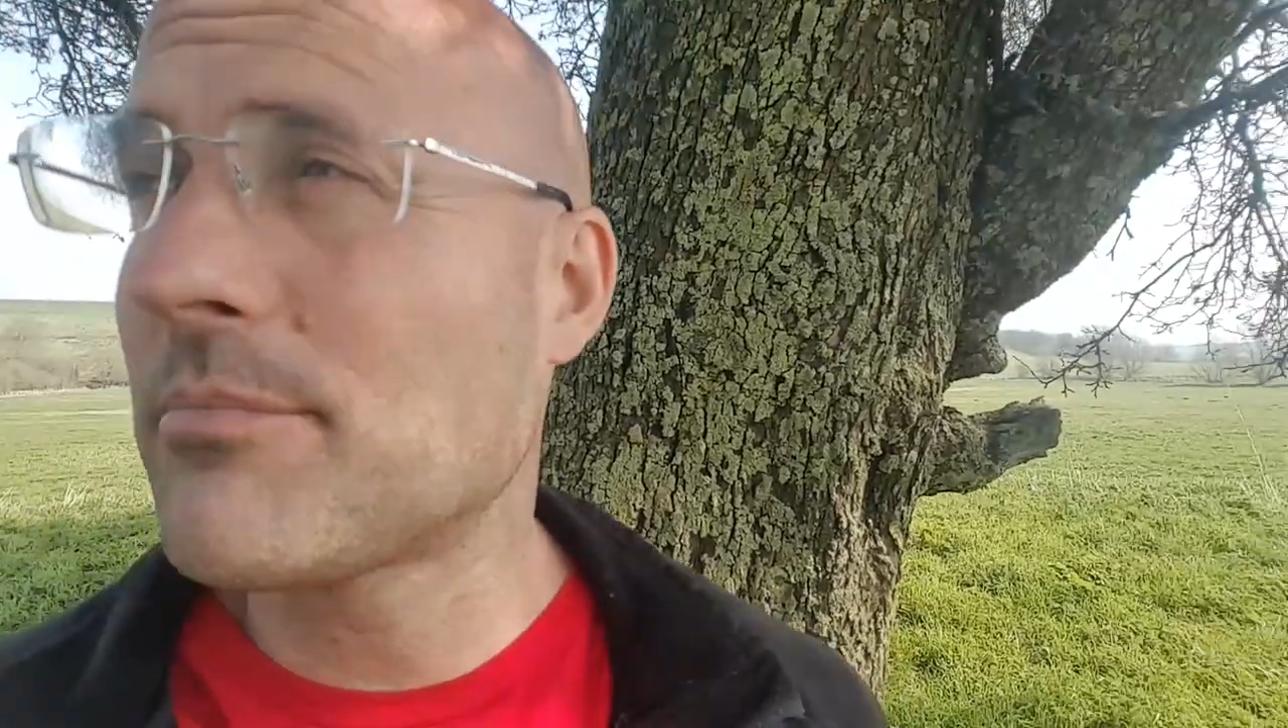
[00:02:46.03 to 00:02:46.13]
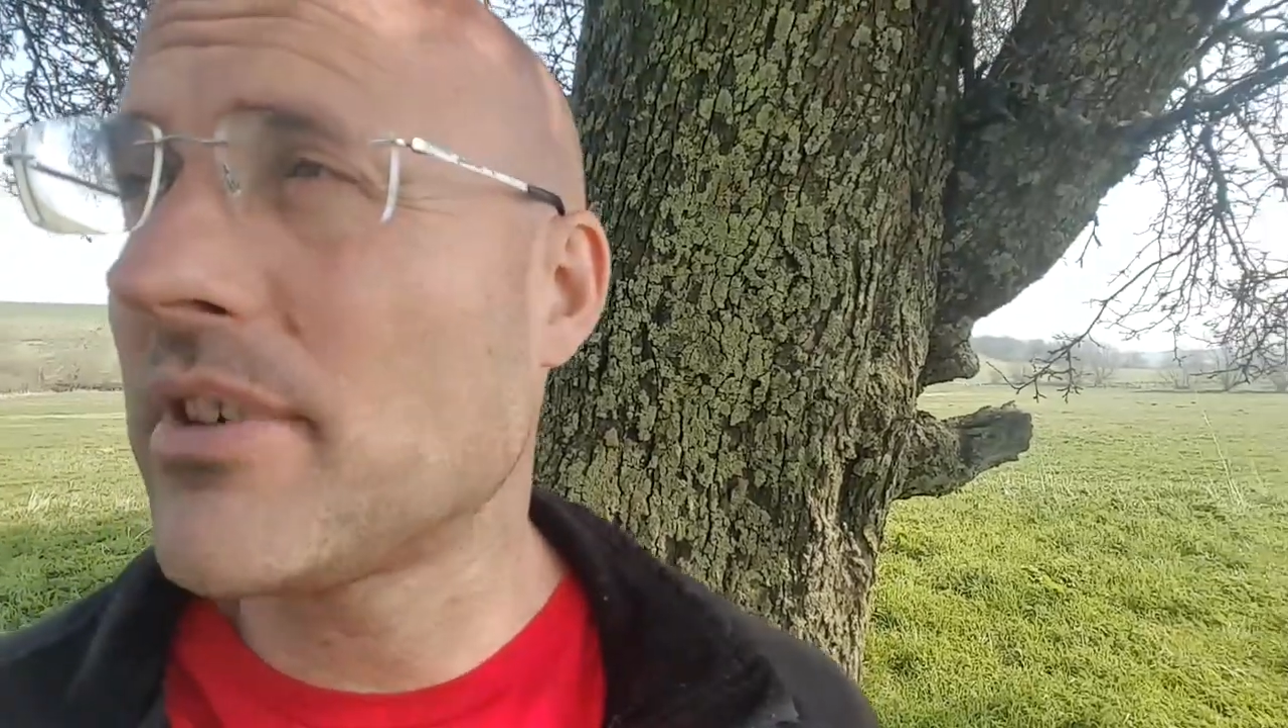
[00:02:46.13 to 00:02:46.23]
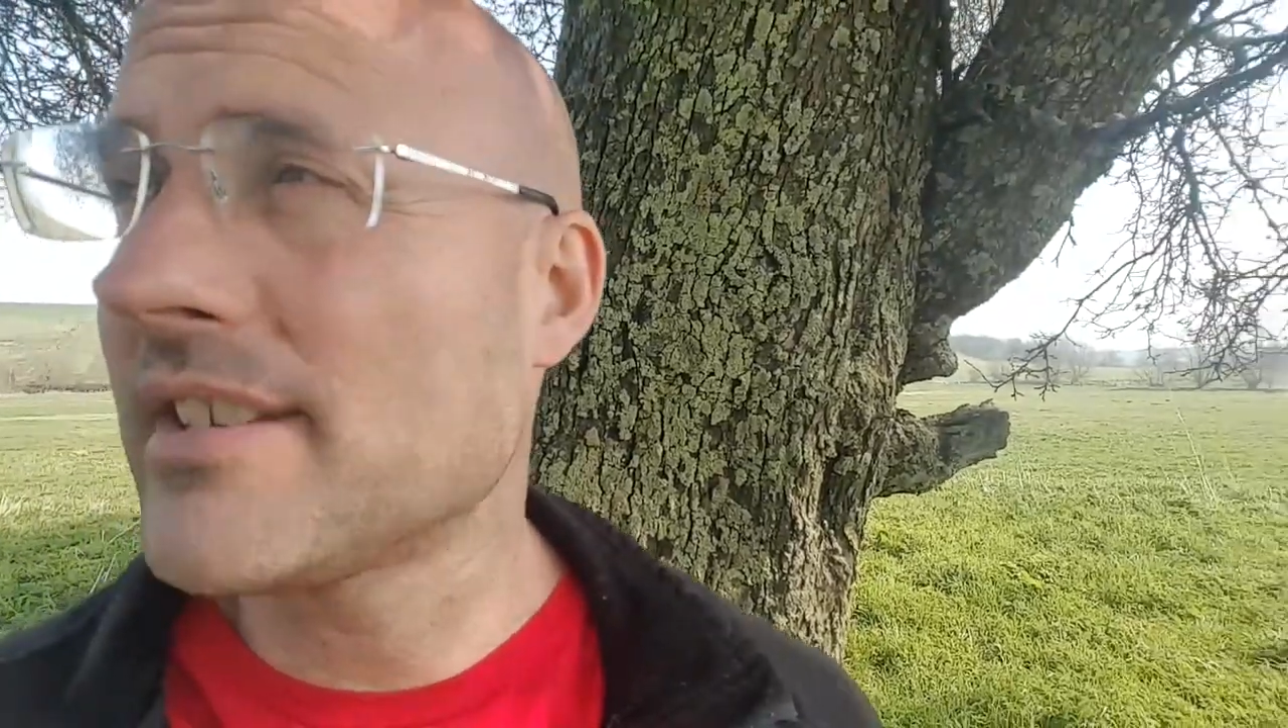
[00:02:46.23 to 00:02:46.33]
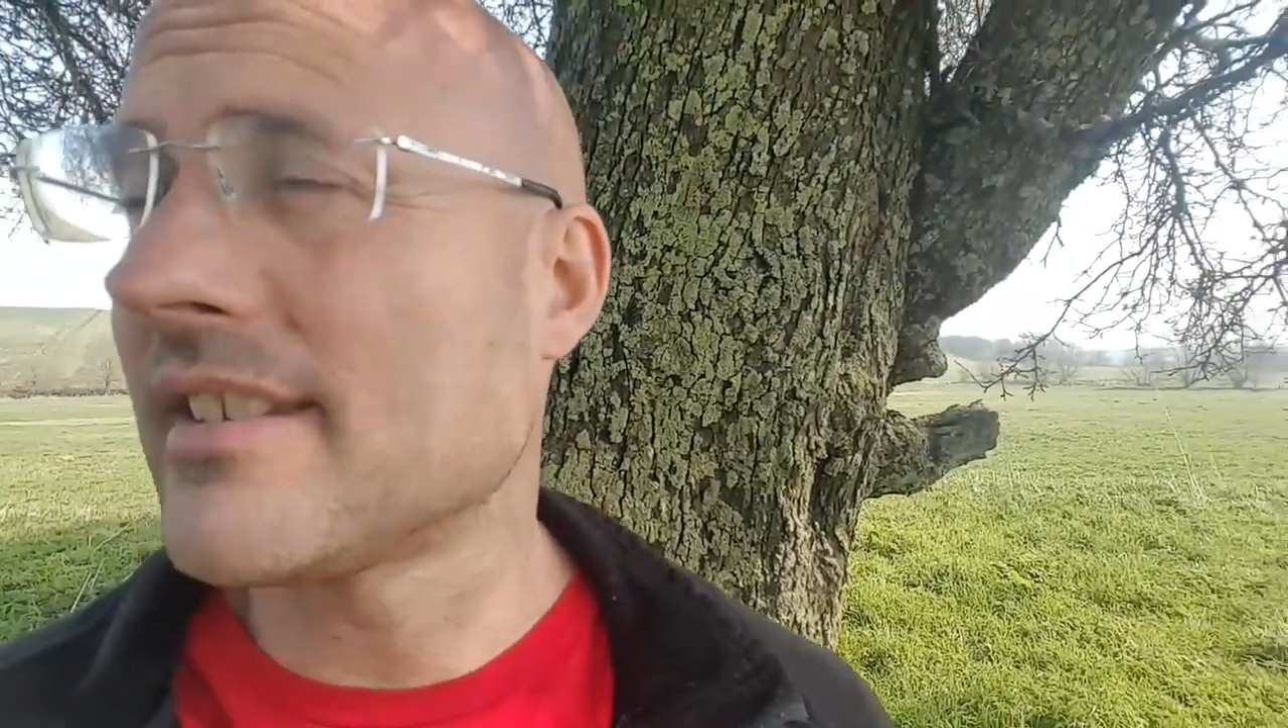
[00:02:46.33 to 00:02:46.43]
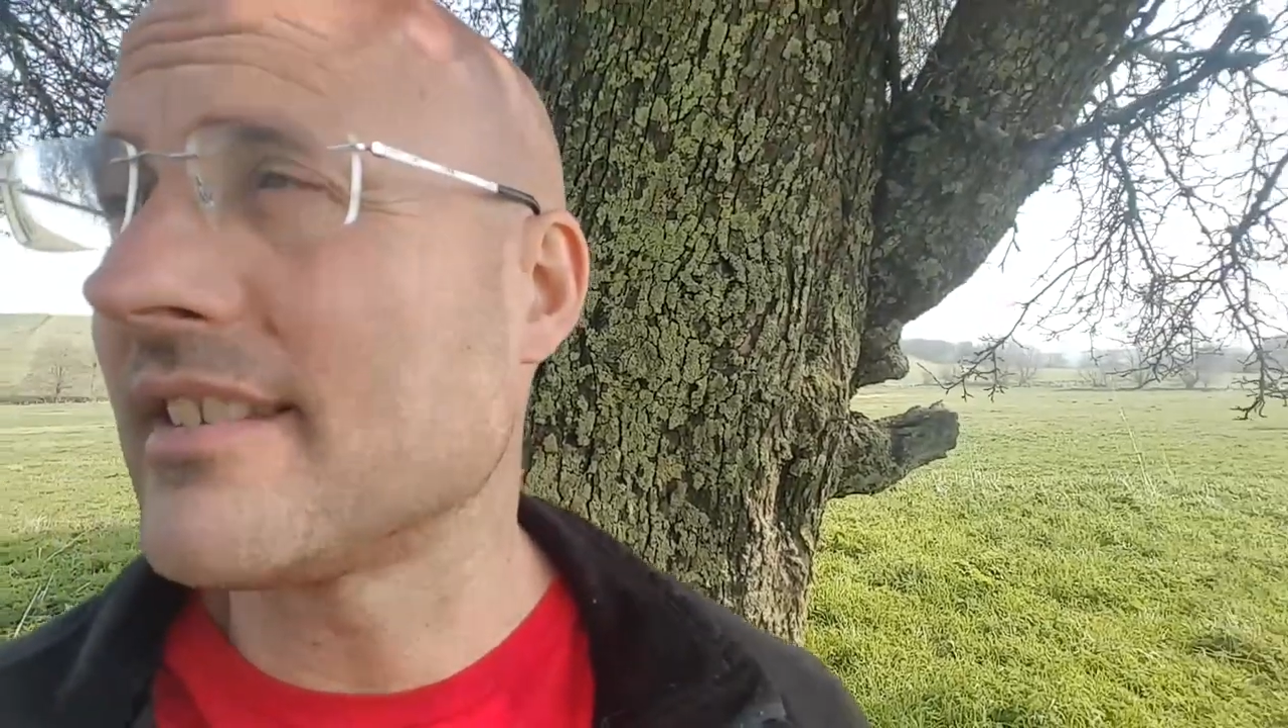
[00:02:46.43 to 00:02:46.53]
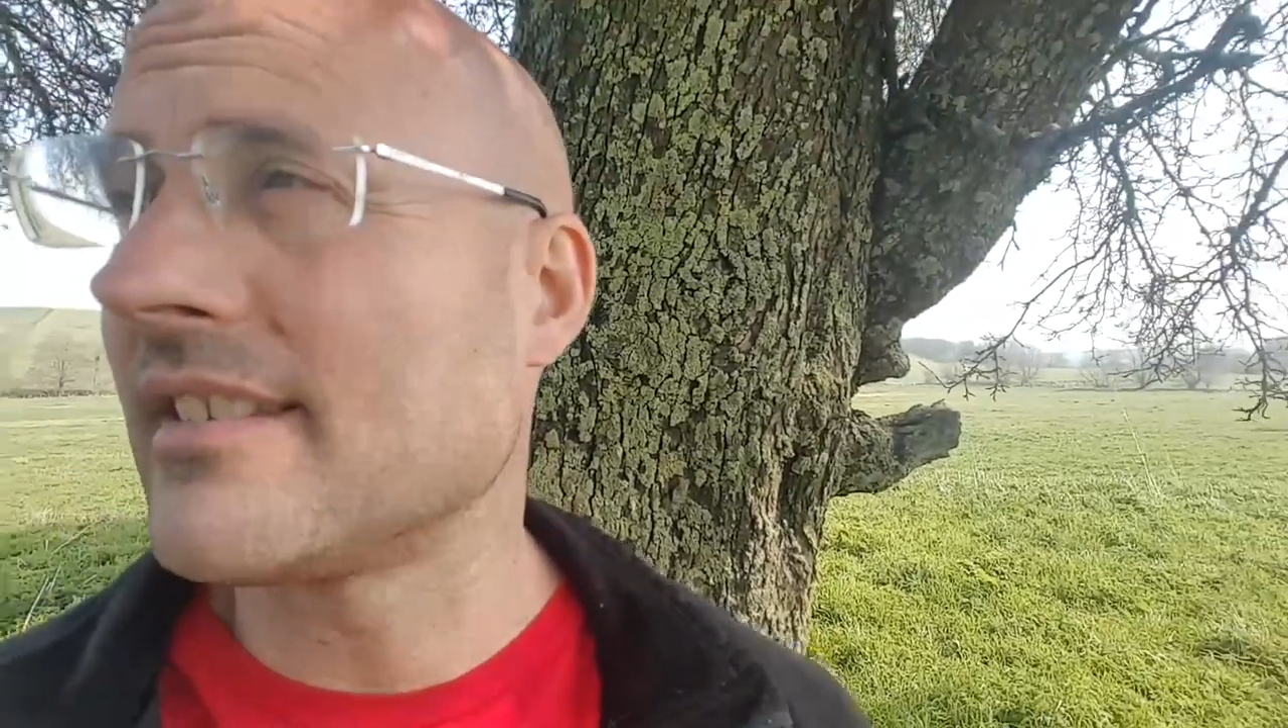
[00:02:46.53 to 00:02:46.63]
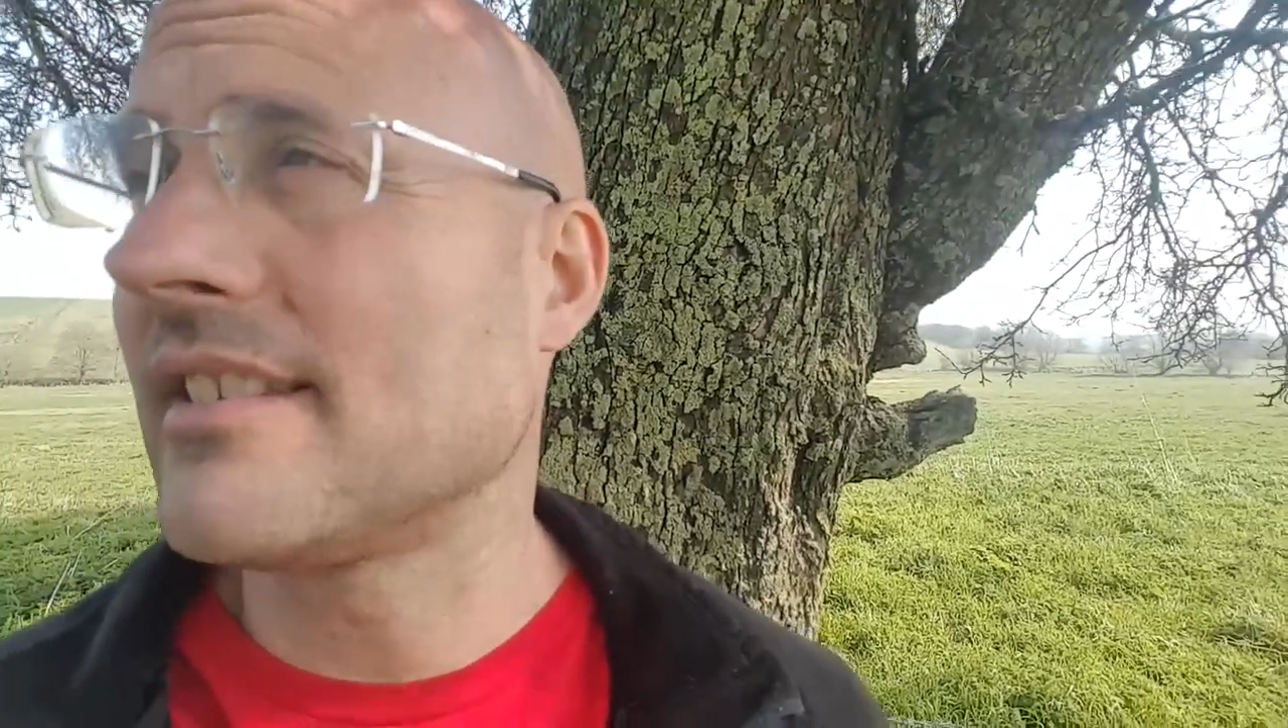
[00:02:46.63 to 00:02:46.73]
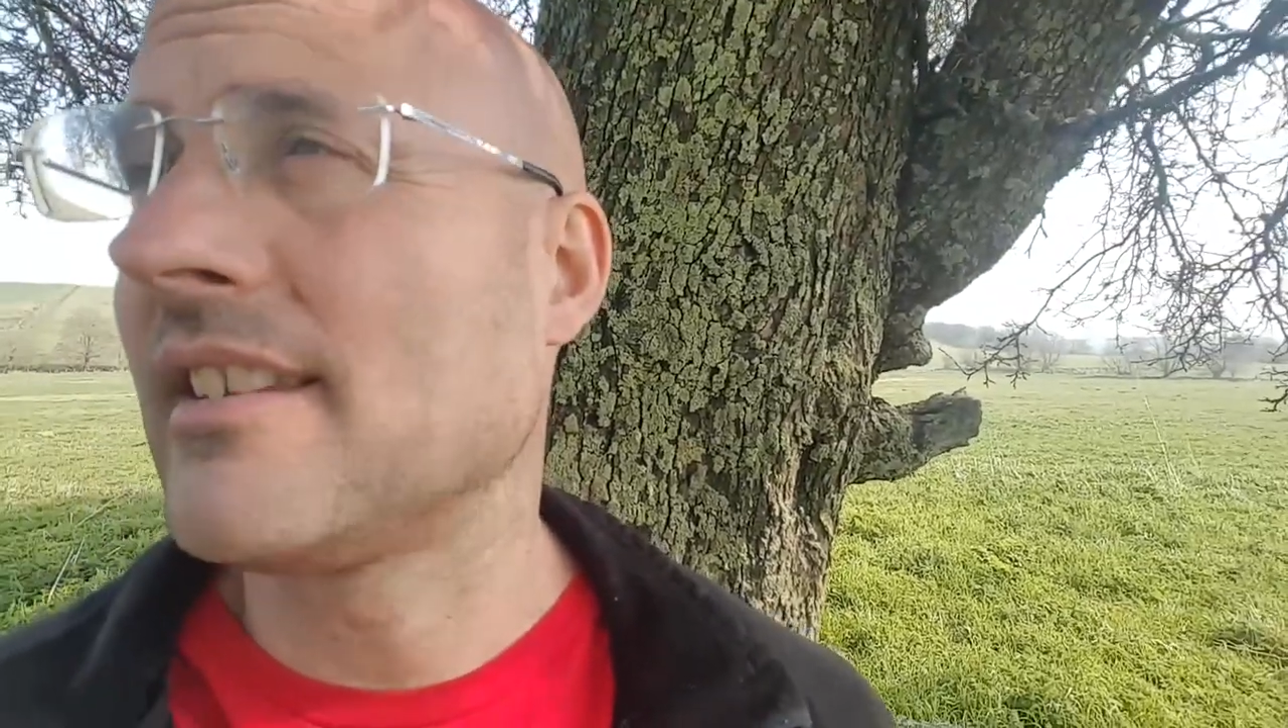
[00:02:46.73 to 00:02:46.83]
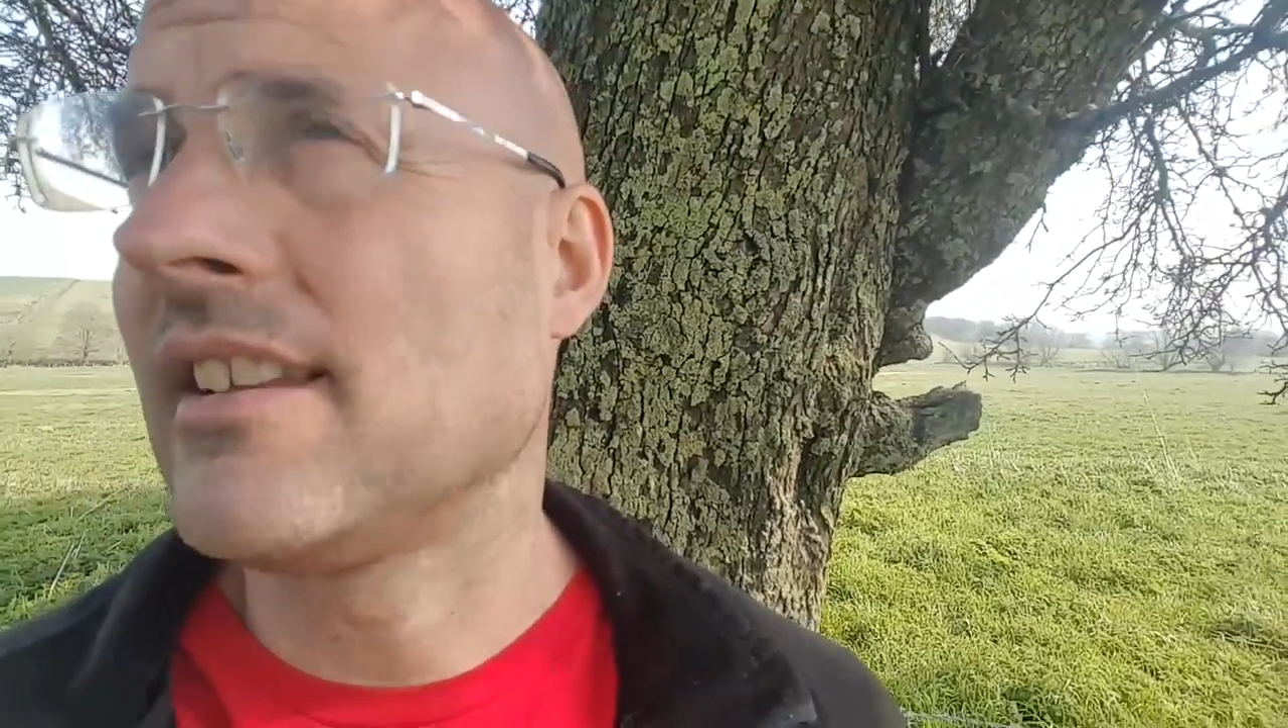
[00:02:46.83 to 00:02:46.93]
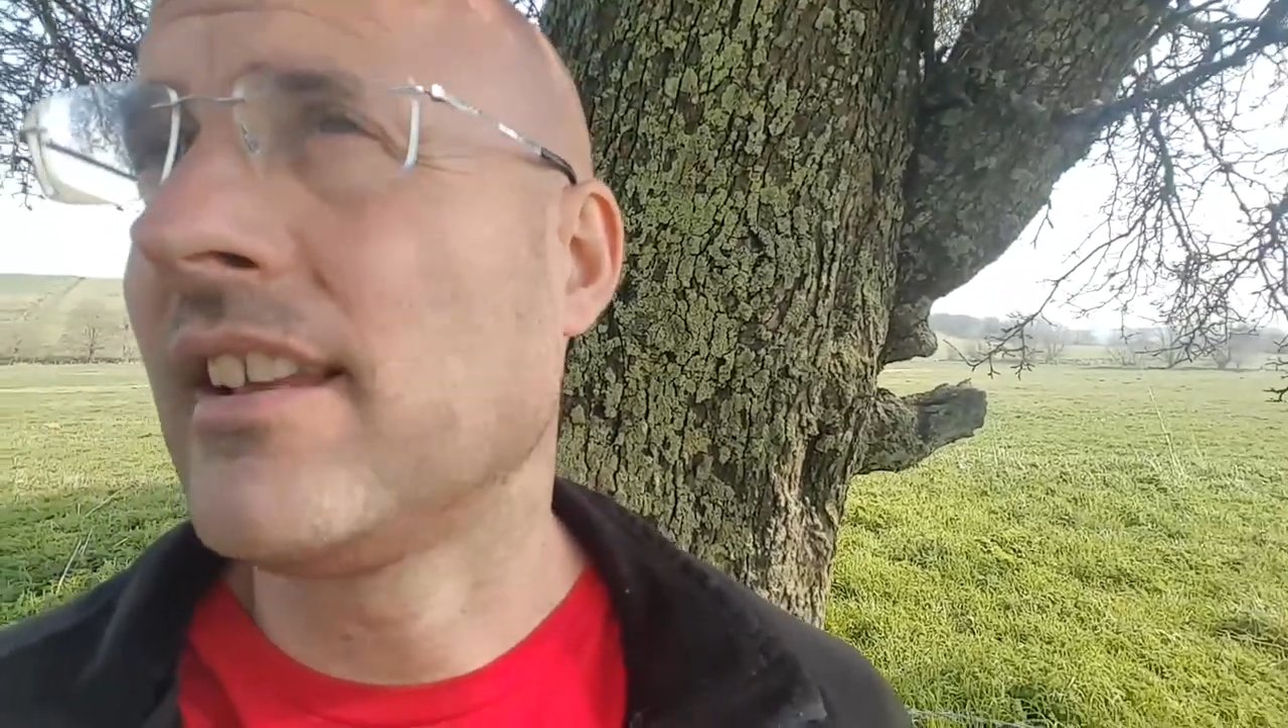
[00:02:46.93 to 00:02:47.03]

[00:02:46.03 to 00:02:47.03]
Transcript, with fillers: a presence.